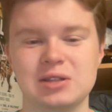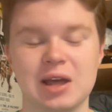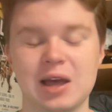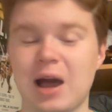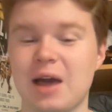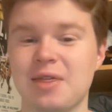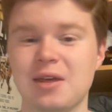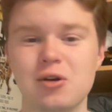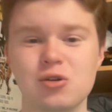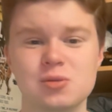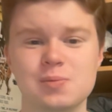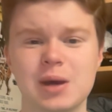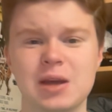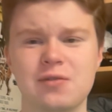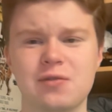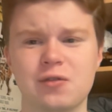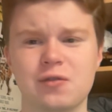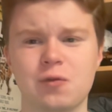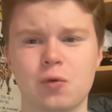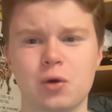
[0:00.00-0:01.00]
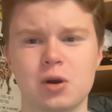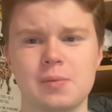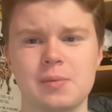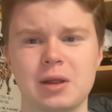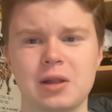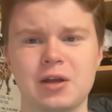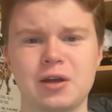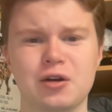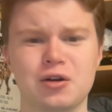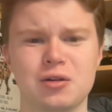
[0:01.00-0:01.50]
Like, I think it was made for $40
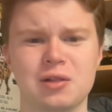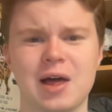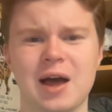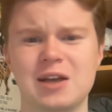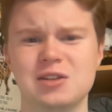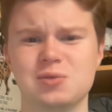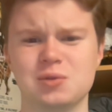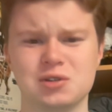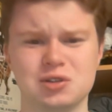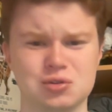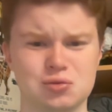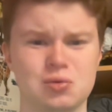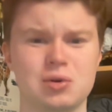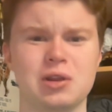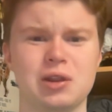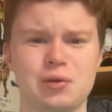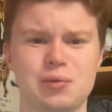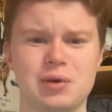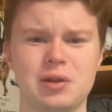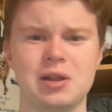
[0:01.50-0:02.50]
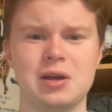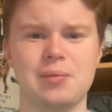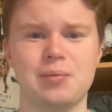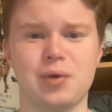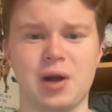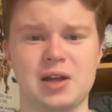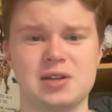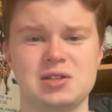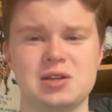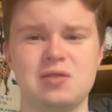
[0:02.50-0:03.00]
million or less, which is really, really
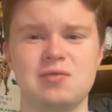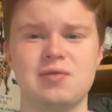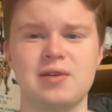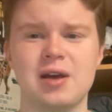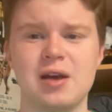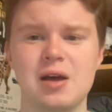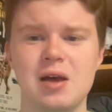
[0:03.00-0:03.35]
impressive.